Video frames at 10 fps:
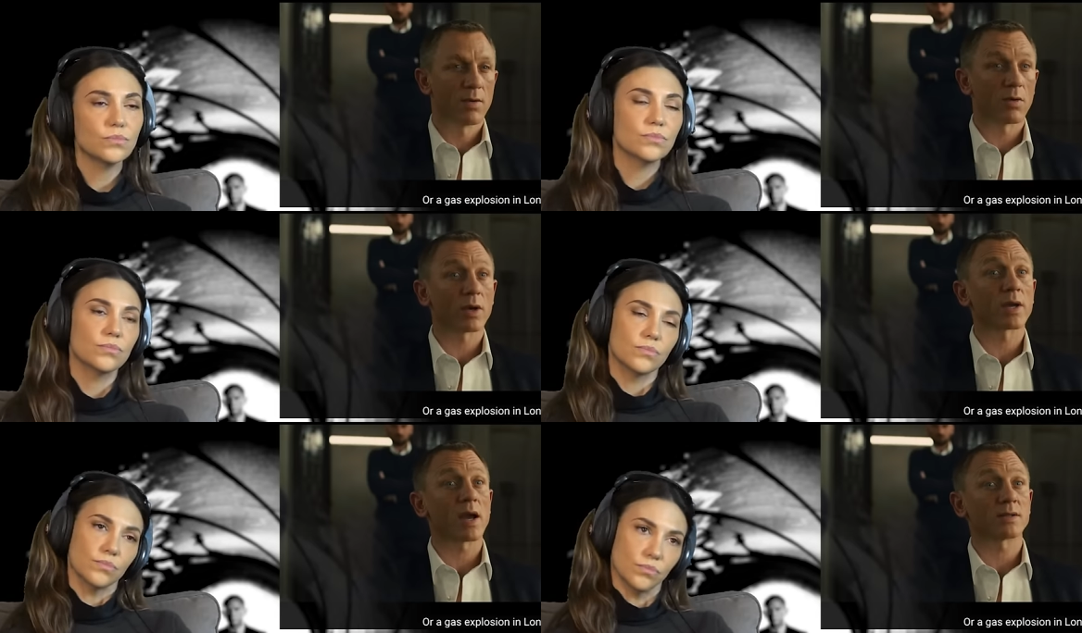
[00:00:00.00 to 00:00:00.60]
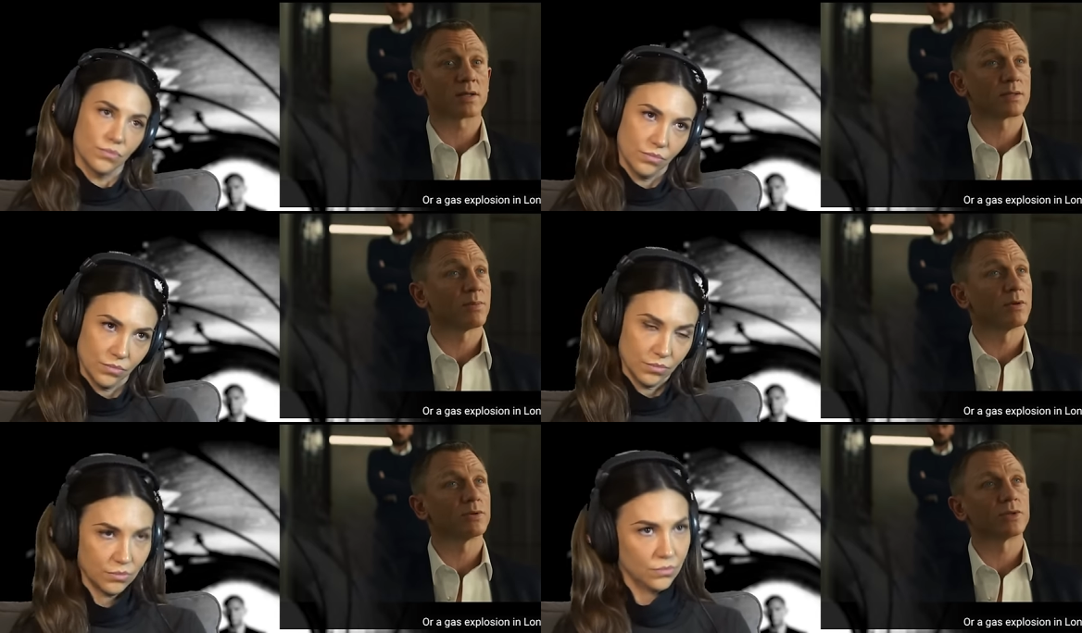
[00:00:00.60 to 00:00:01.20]
Speaker 1: Or a gas
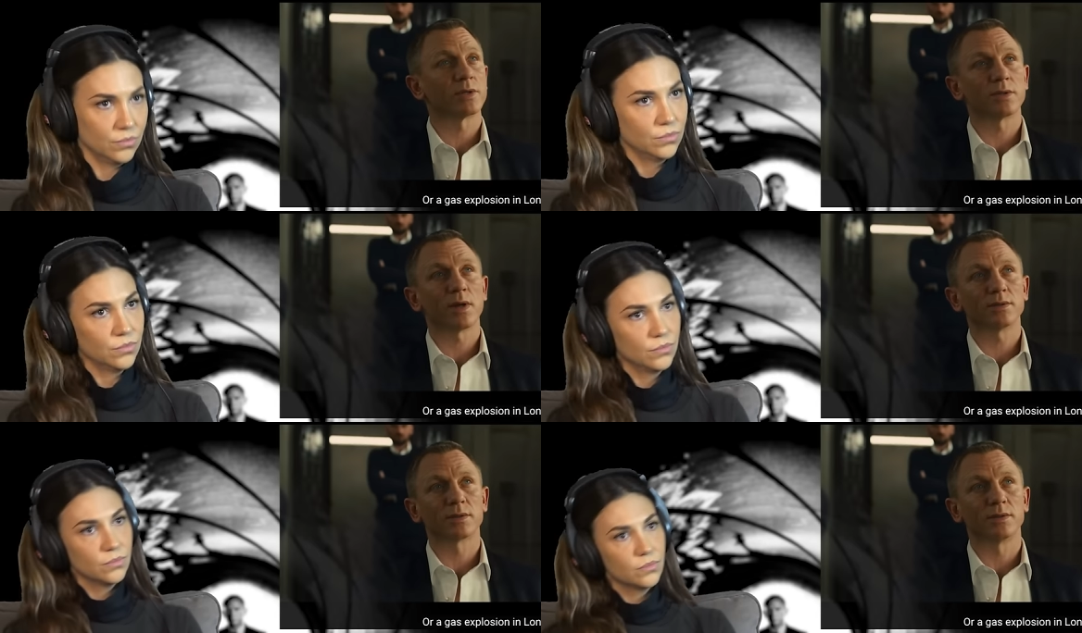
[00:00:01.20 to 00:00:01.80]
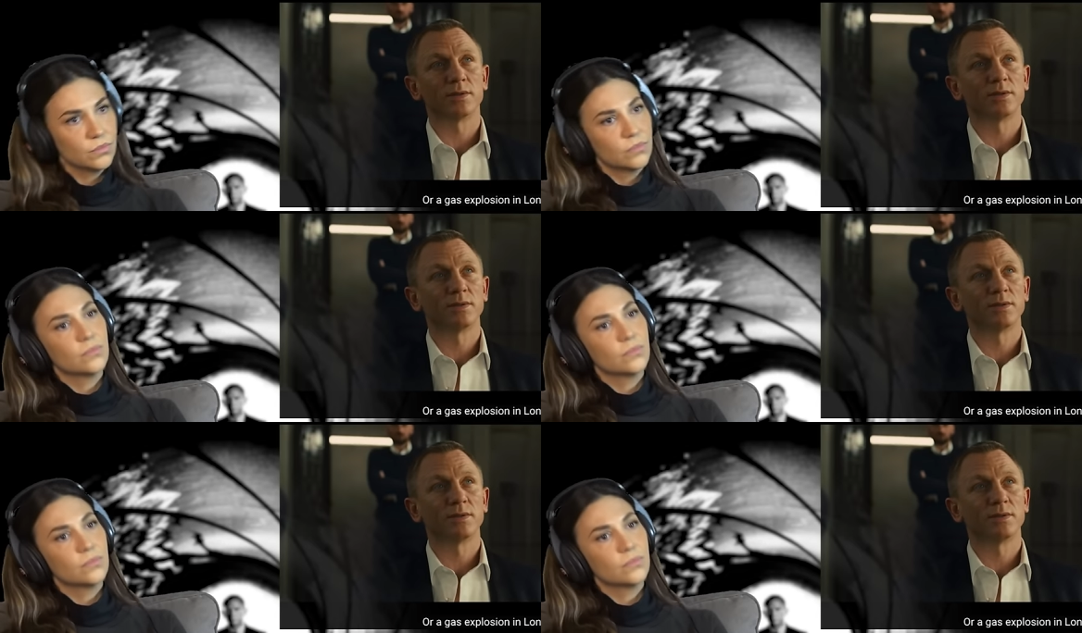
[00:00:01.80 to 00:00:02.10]
explosion in London.